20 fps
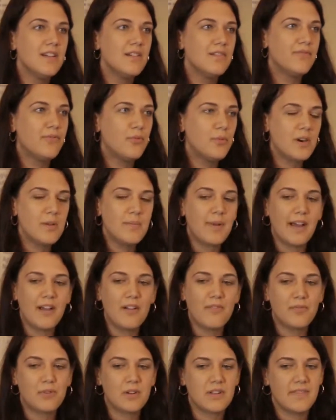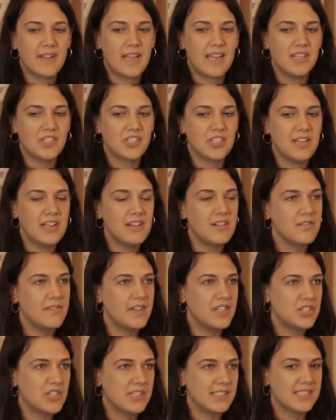for biofortification
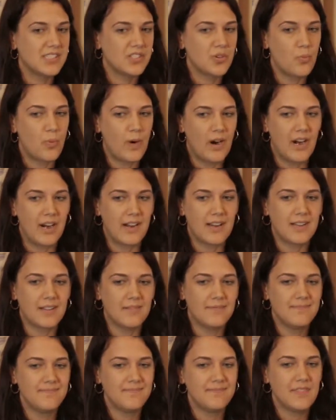interventions to work.